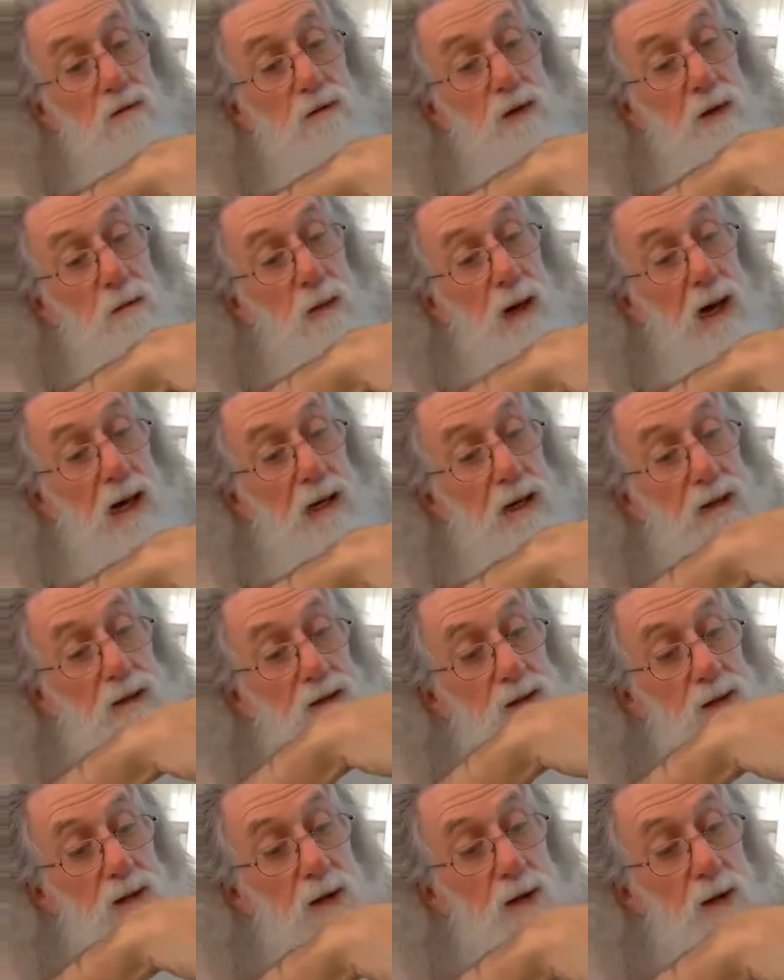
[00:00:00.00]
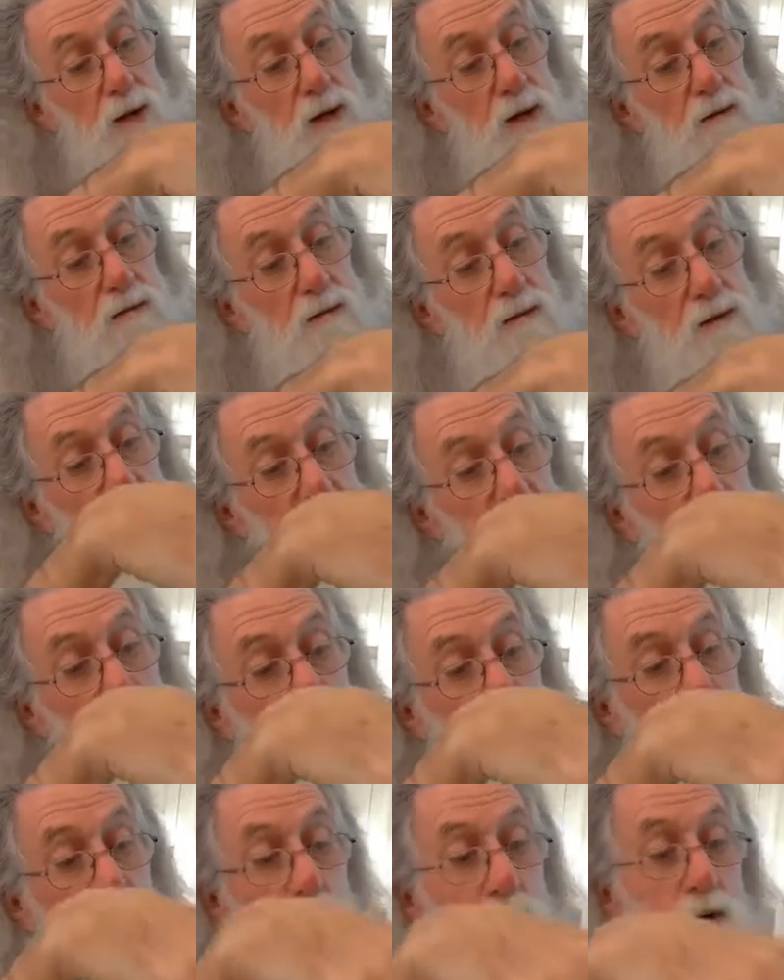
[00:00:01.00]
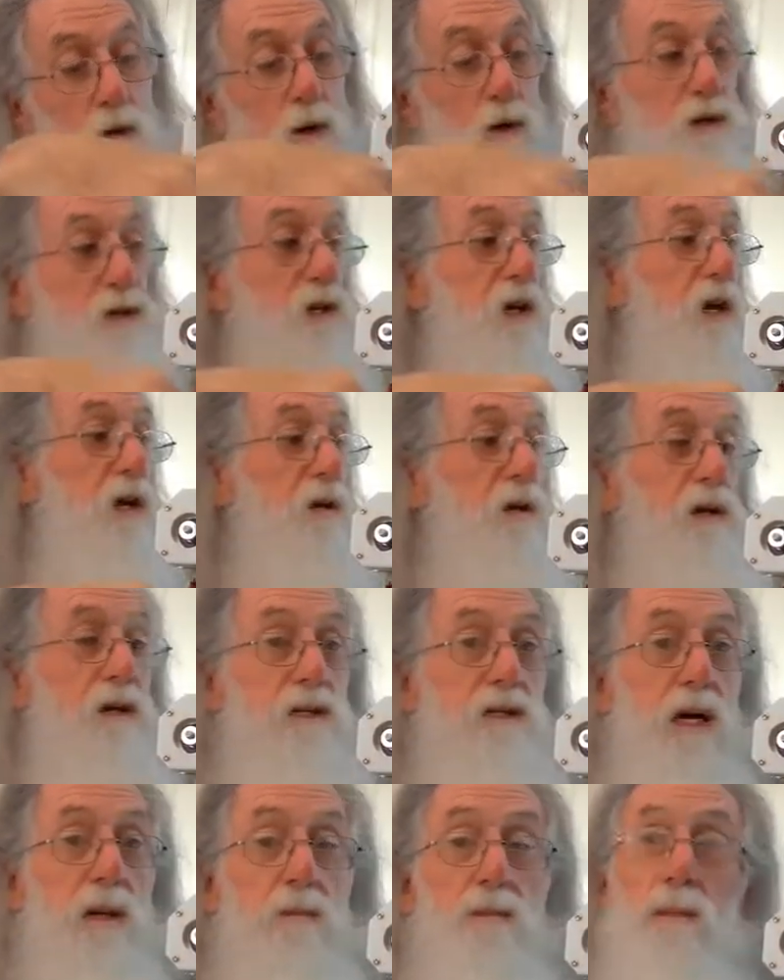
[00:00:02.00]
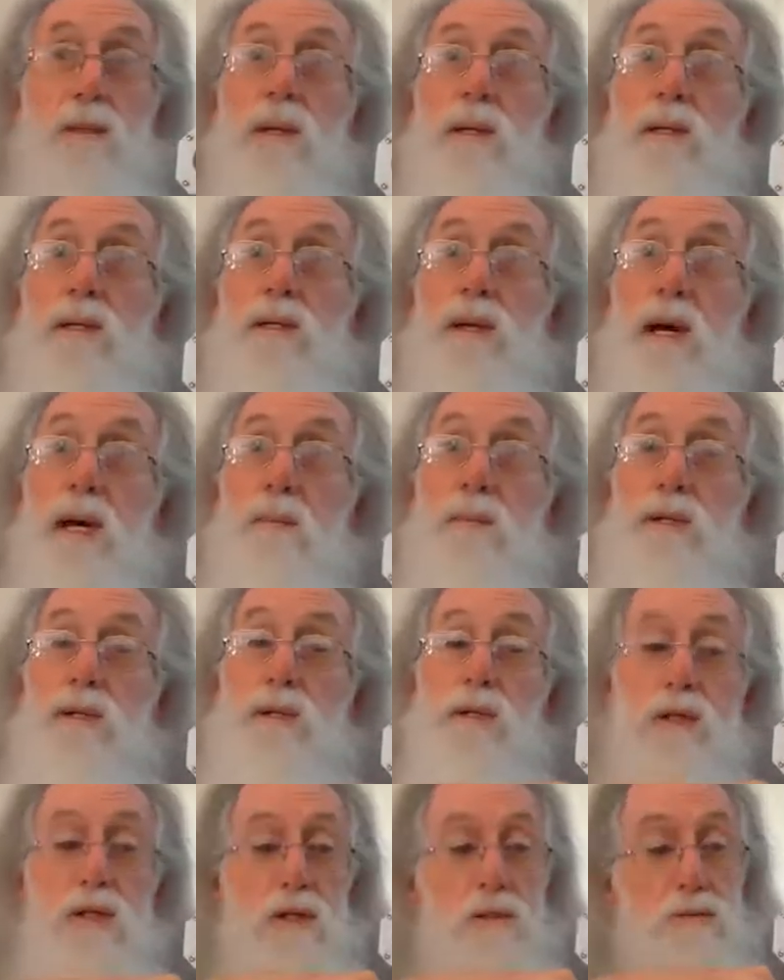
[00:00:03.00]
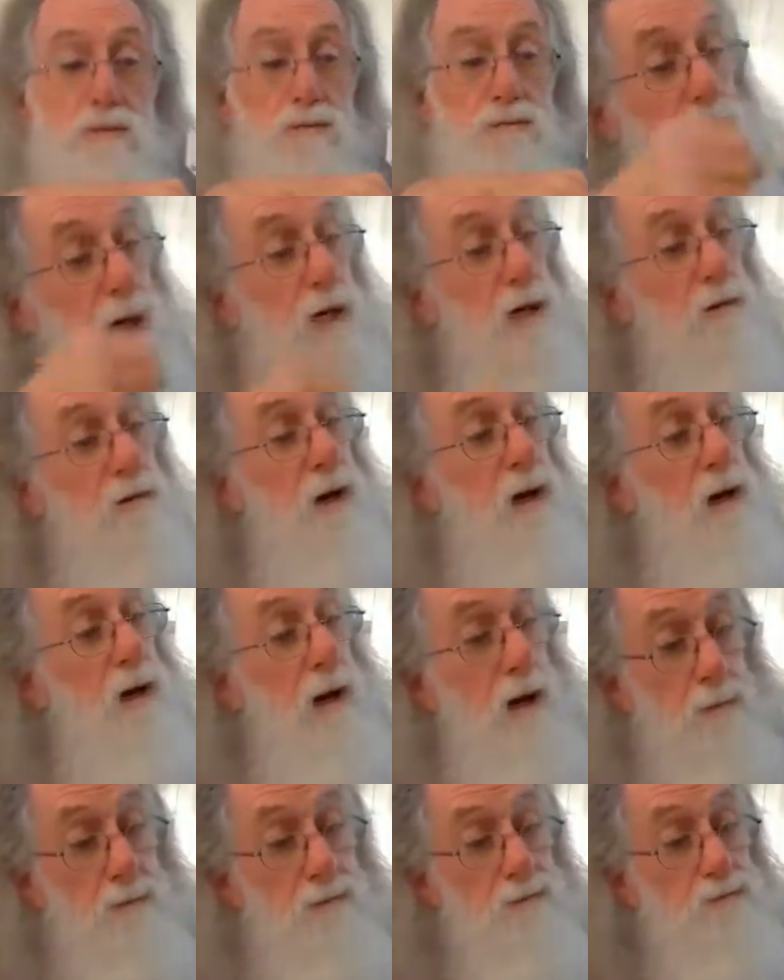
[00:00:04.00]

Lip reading: your markers, like I've said before, on setting these up in the same position. So you've done that.